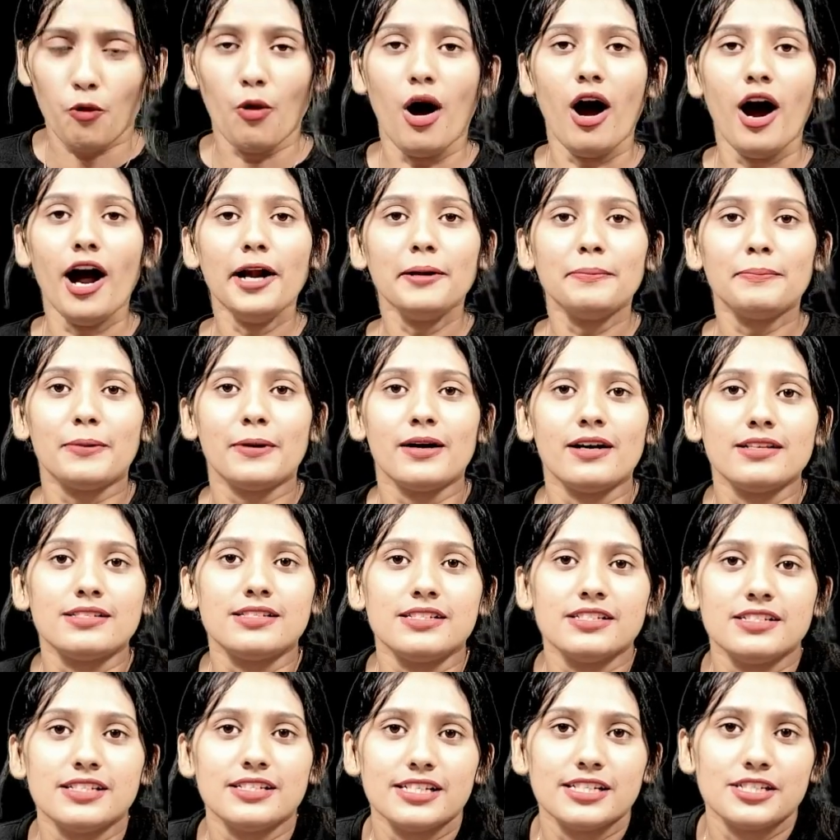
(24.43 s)
What
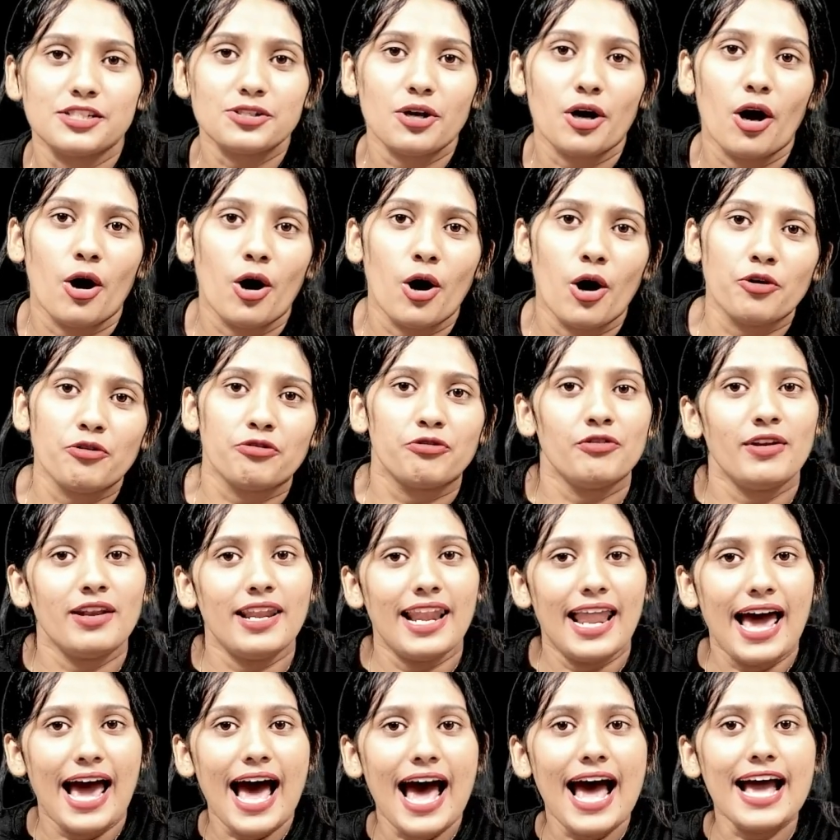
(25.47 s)
percentage of
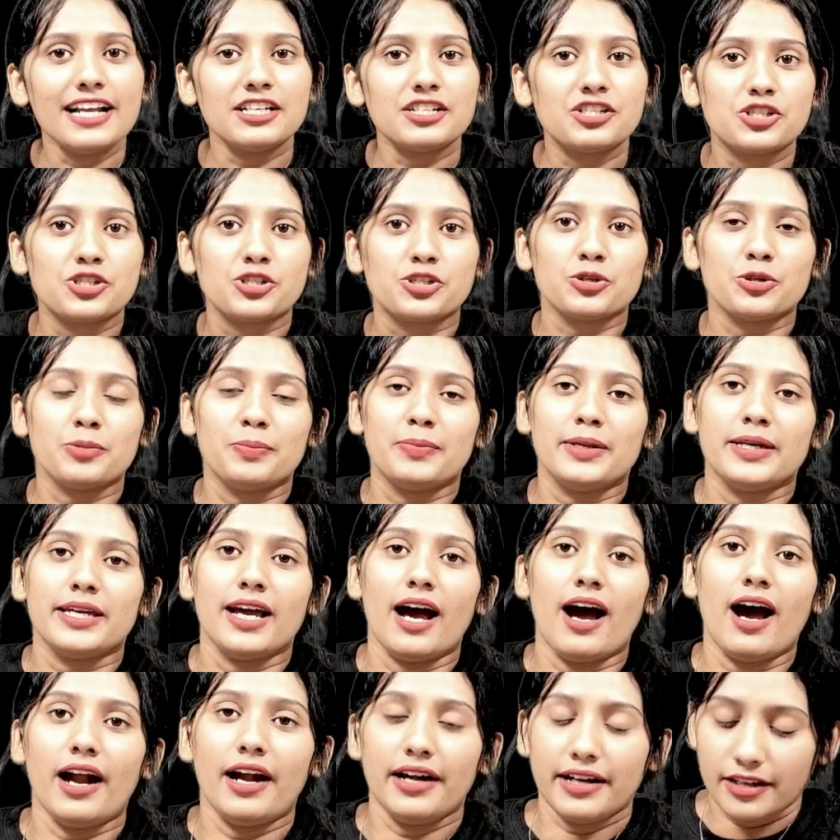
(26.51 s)
land should be
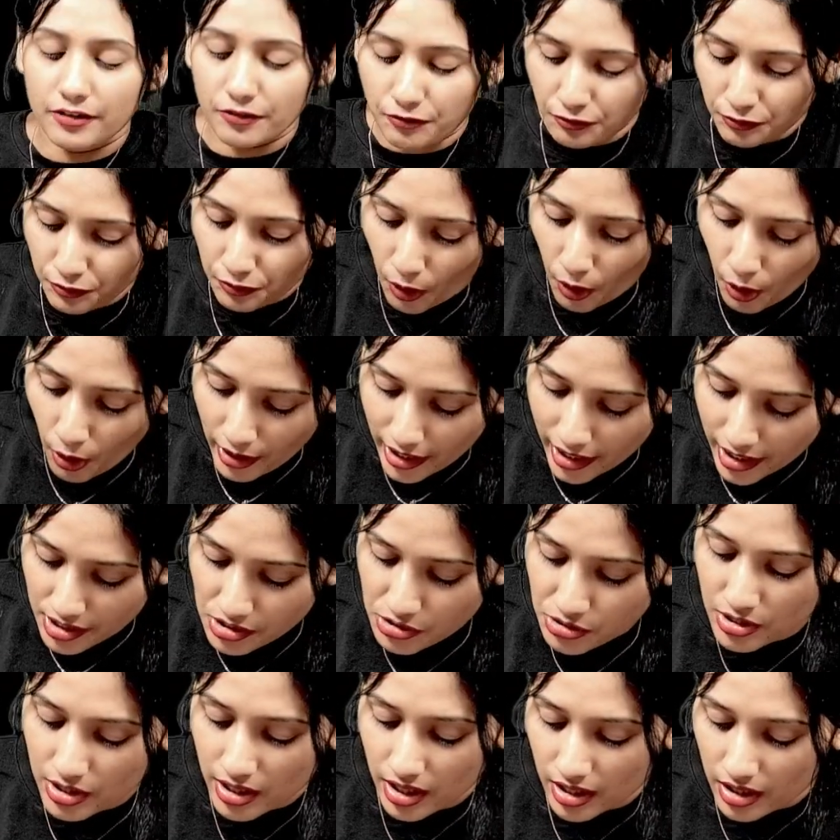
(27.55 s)
under
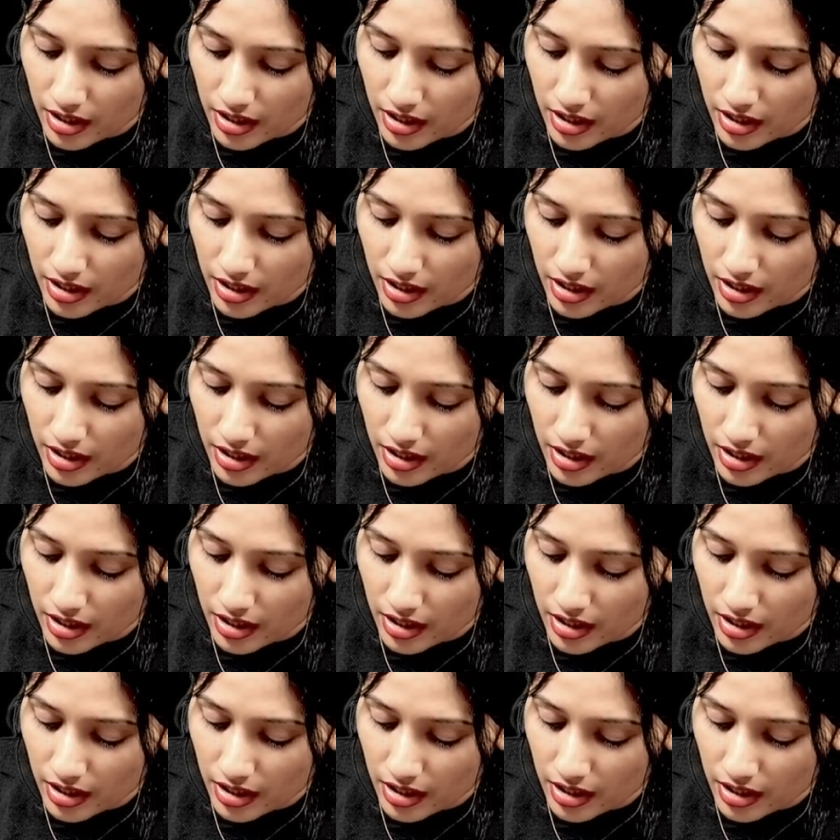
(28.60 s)
forest?